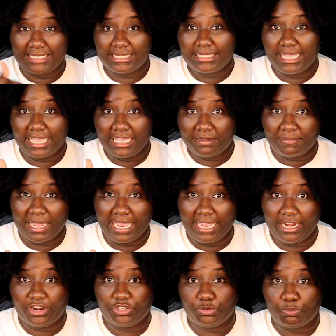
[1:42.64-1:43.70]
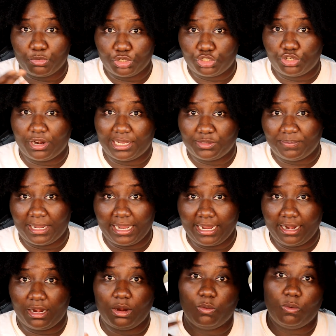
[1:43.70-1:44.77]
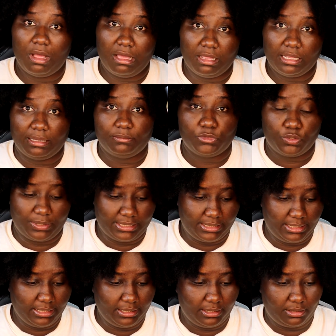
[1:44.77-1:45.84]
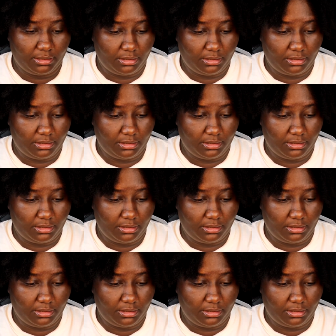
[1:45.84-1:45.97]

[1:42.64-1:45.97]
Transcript: it stay in my hair to moisturize my hair while I'm twisting.